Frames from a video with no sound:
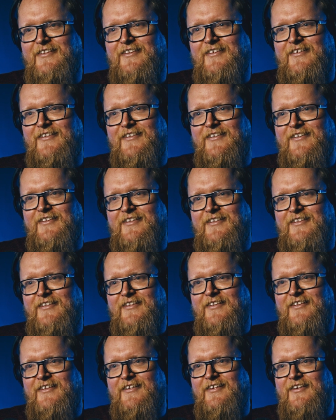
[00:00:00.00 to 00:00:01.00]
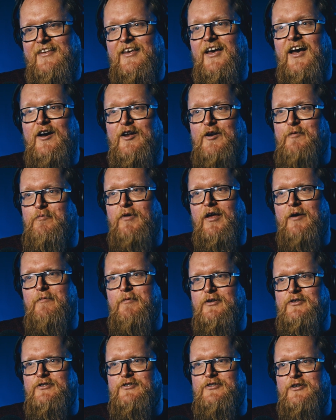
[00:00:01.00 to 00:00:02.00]
a Zoom thing. Yeah, I'm going to
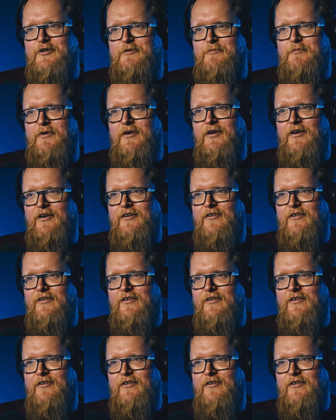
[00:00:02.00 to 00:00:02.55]
blame it on Zoom,